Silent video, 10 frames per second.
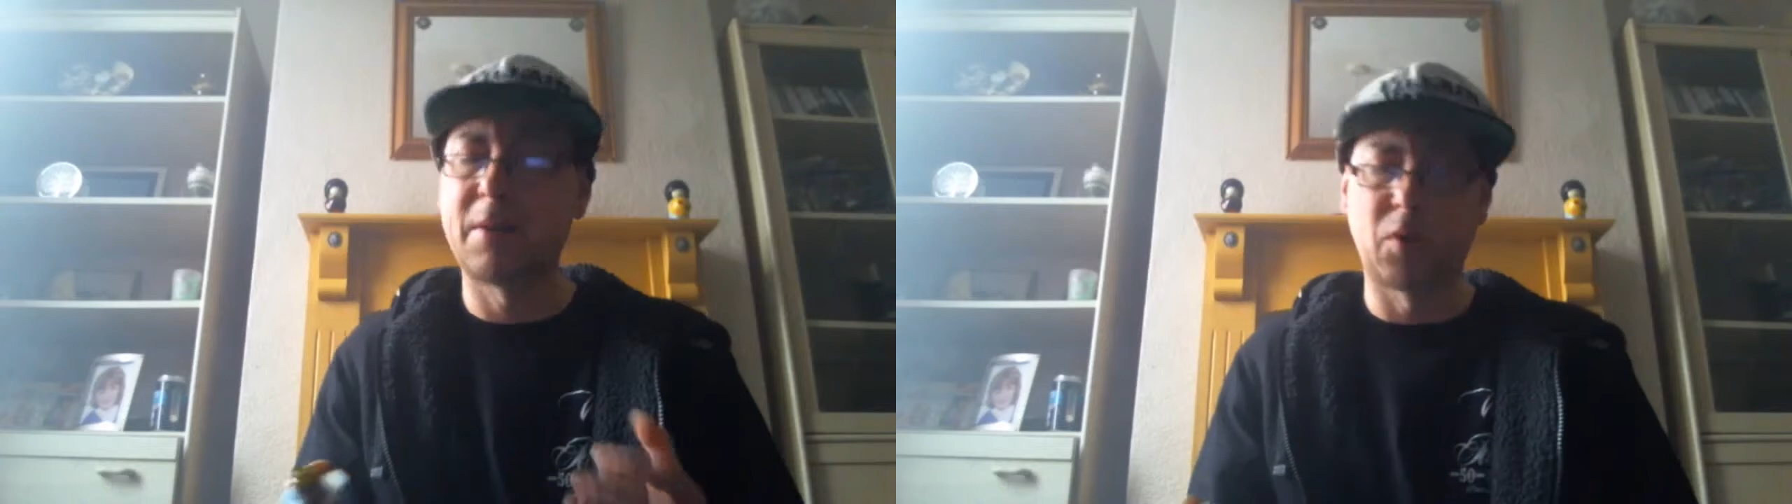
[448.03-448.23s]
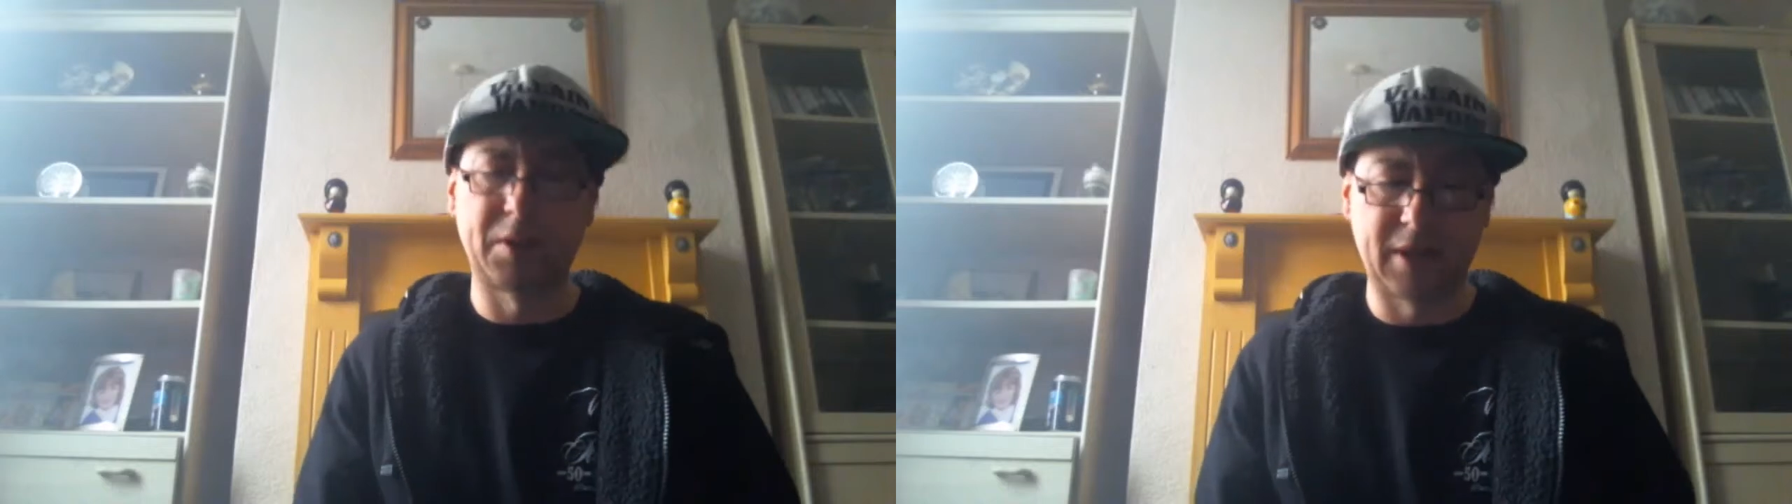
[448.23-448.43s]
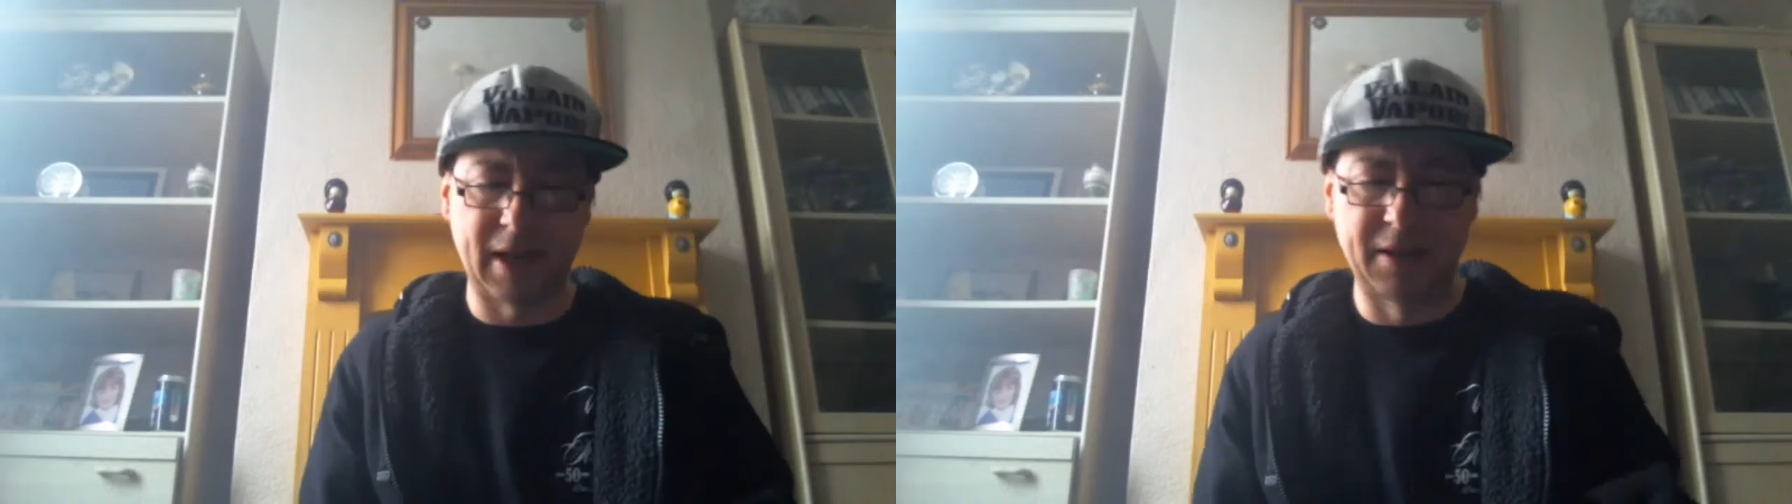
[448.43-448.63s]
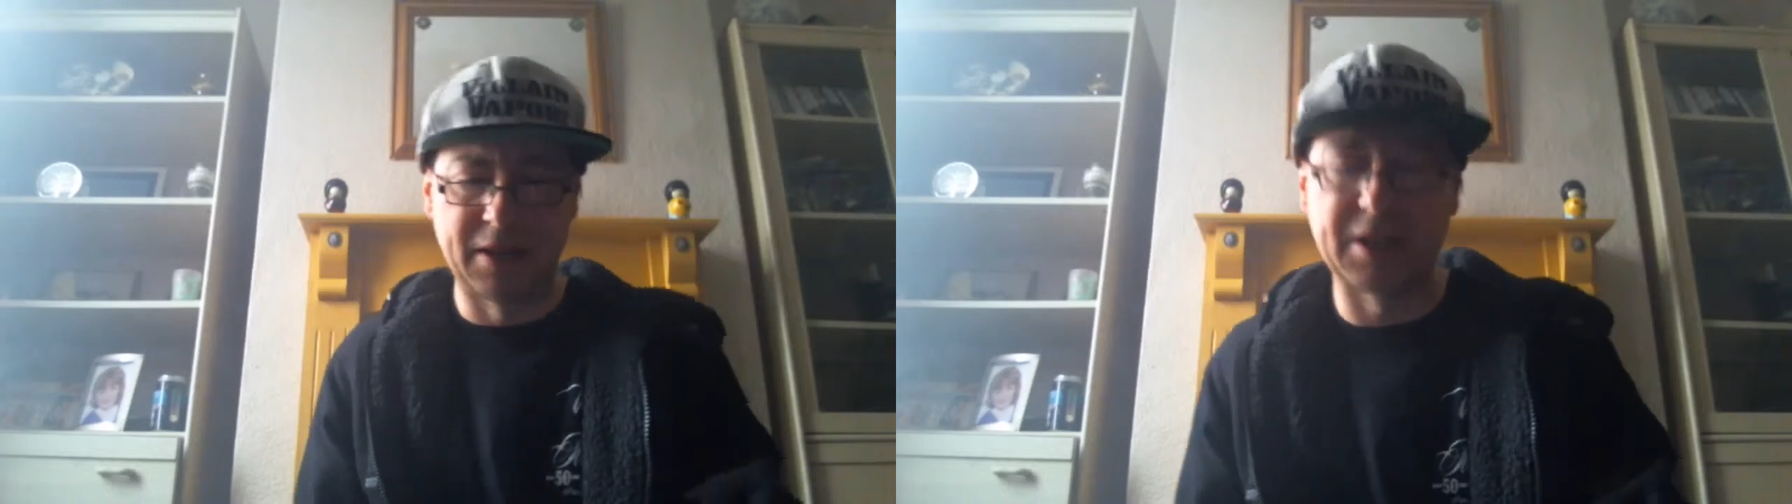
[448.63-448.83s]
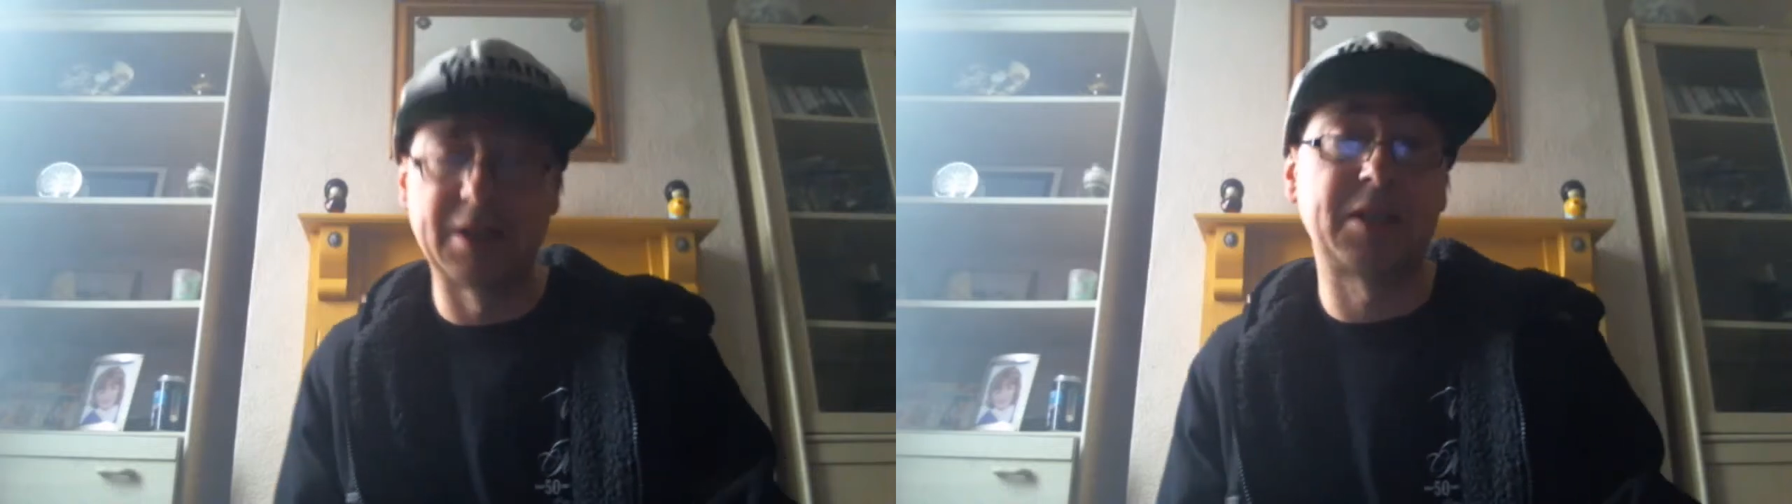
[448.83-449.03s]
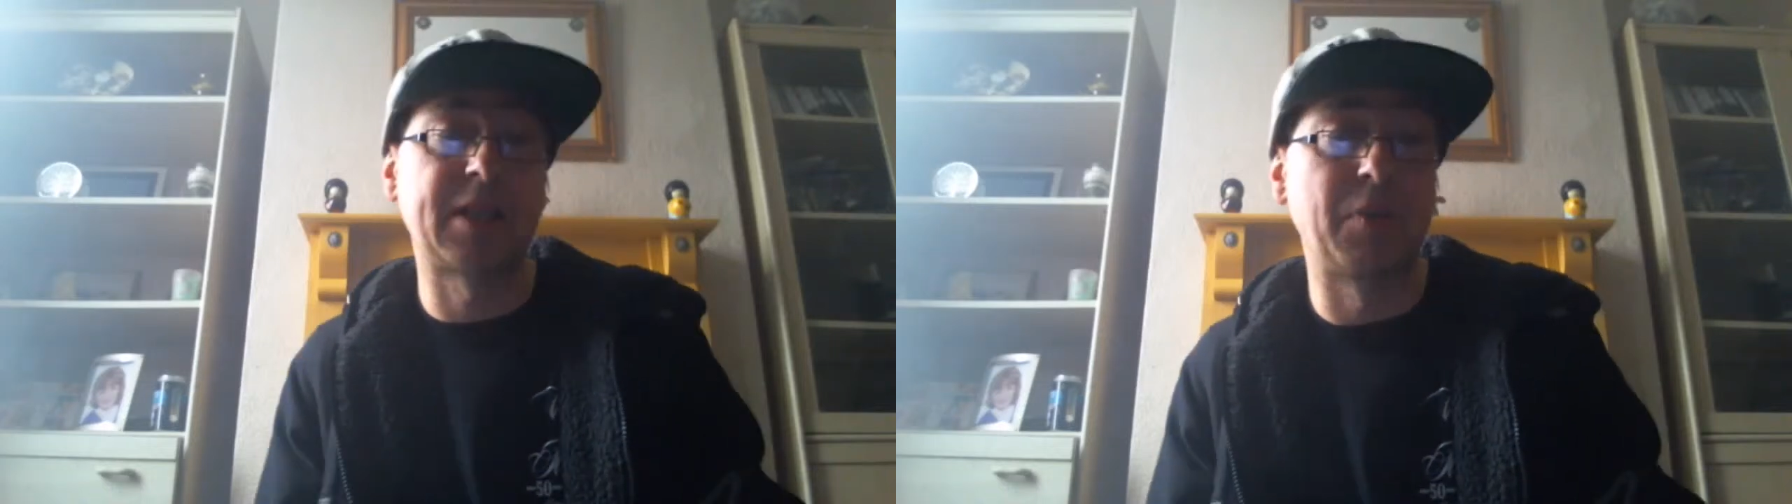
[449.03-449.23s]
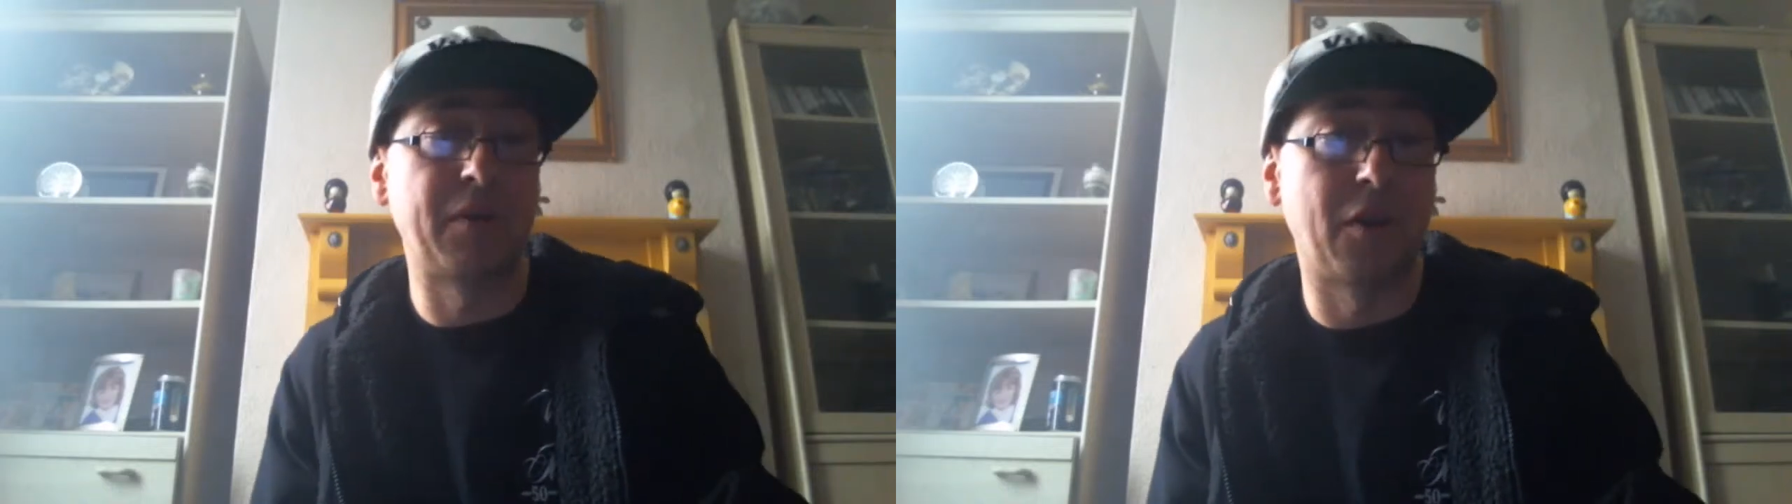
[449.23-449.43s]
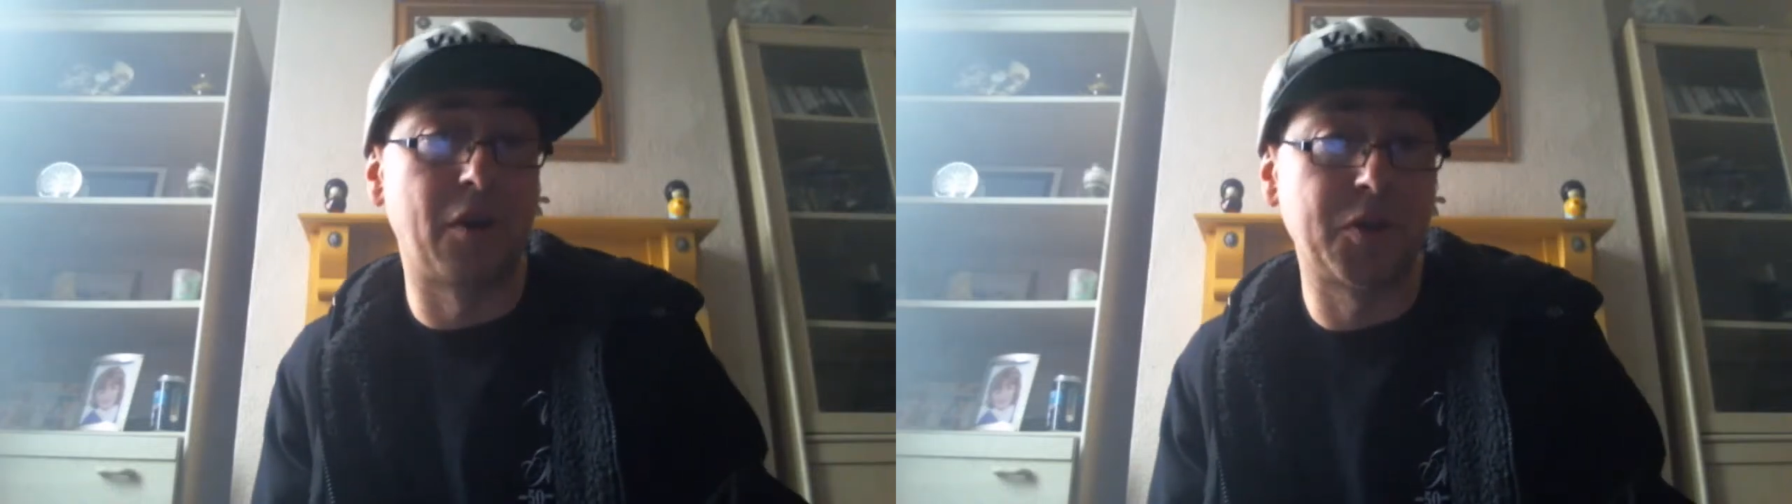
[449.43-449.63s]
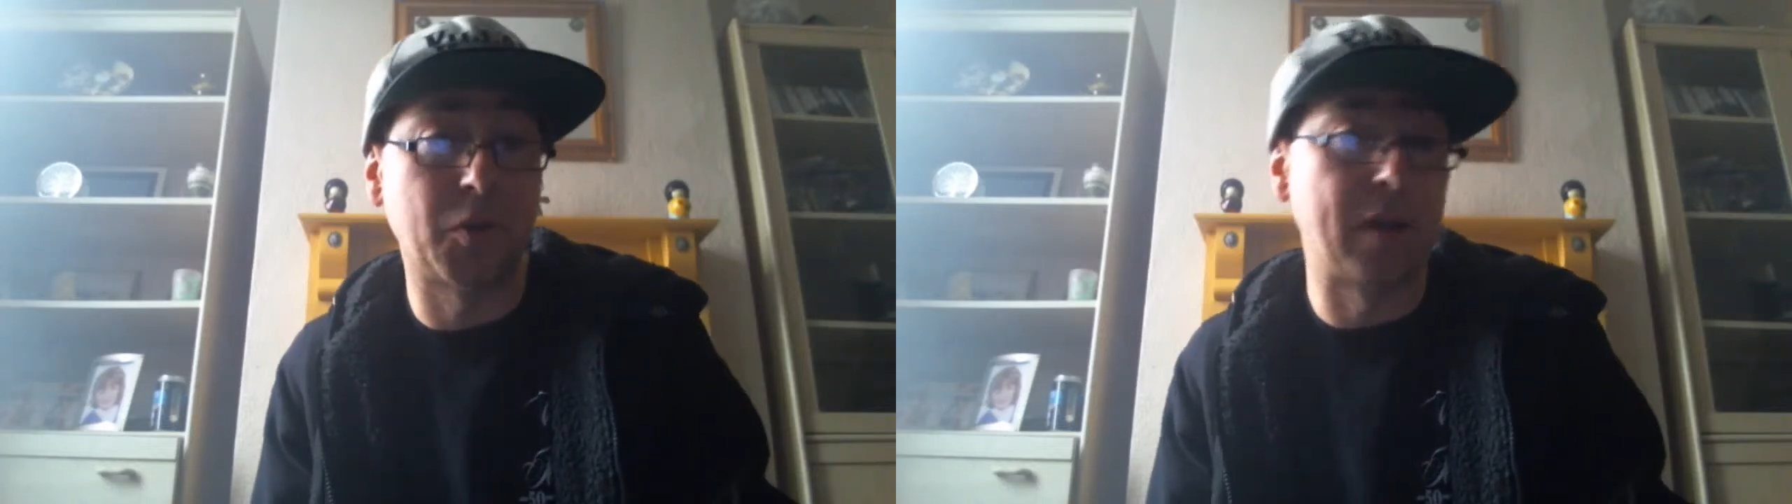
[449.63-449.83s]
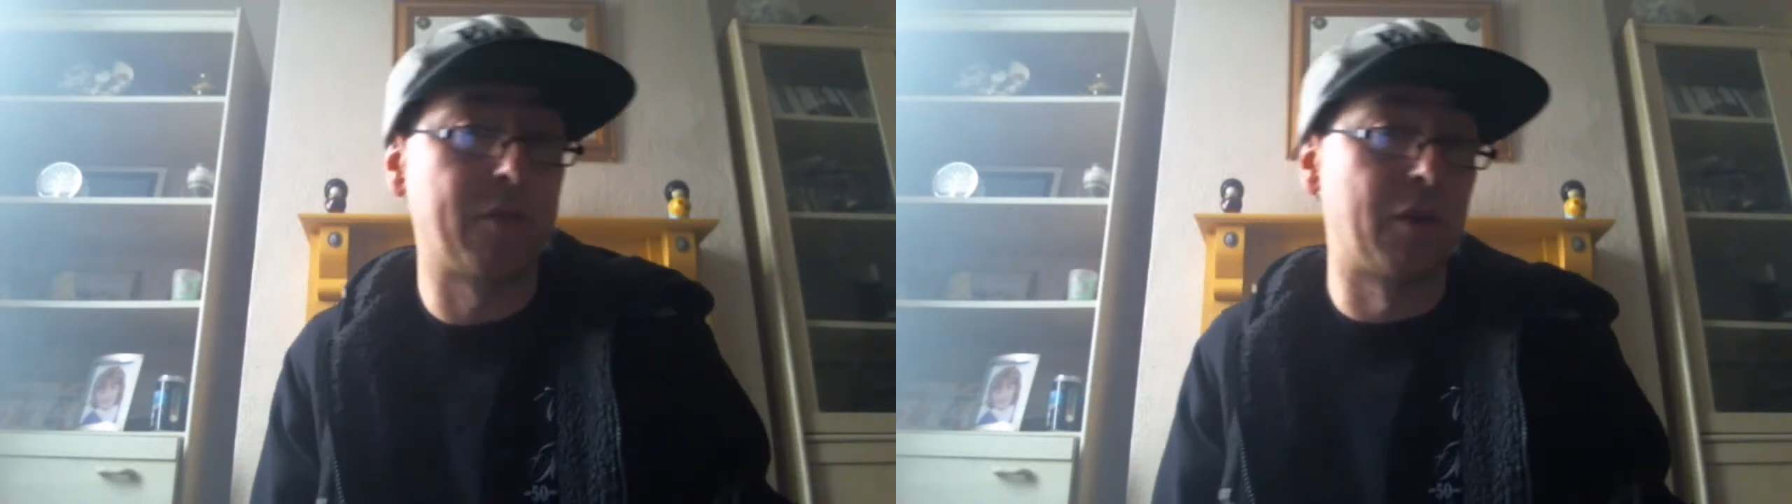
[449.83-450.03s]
And once again, this is a 75-25